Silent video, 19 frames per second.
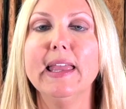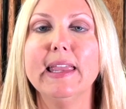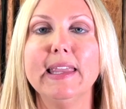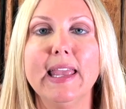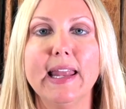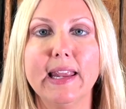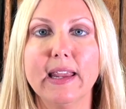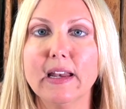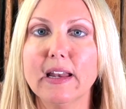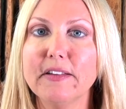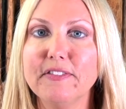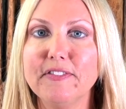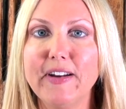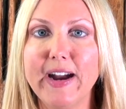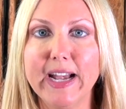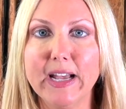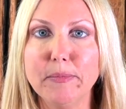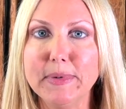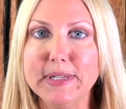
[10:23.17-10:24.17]
getting enough
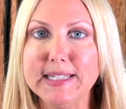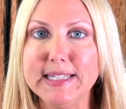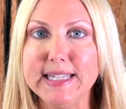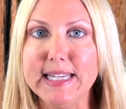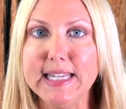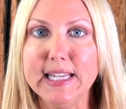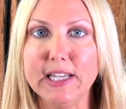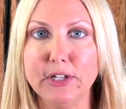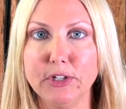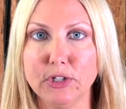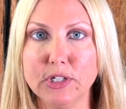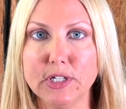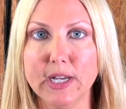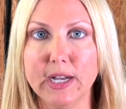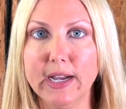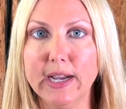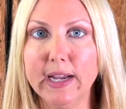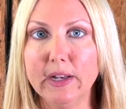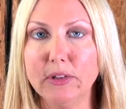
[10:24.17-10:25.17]
vitamin D in your
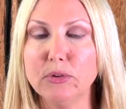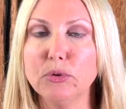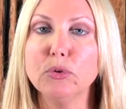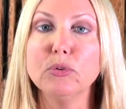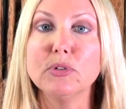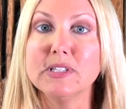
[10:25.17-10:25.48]
diet through